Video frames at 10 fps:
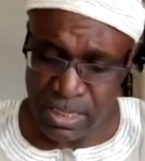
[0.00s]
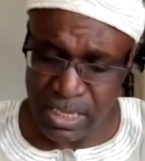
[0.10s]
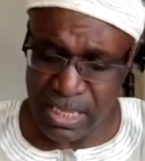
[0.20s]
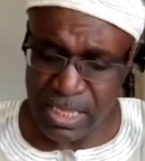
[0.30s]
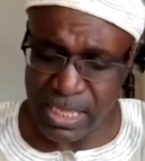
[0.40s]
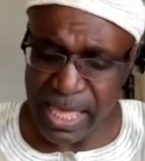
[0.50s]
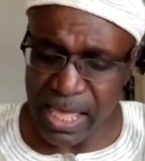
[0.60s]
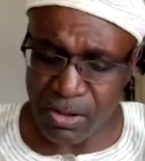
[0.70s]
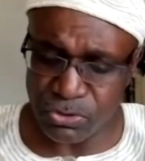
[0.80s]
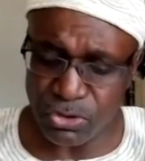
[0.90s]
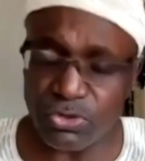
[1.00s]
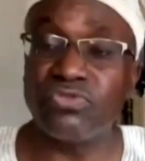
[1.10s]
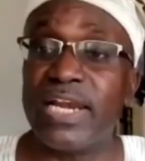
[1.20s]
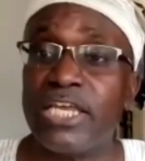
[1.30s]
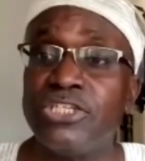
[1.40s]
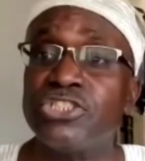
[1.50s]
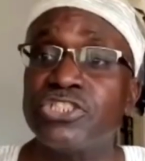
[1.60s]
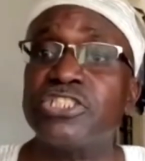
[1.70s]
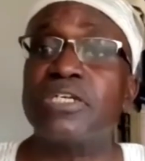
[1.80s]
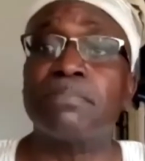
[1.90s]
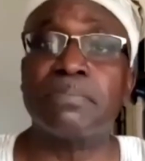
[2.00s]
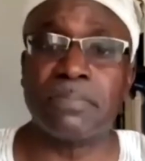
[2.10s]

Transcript: our new relationship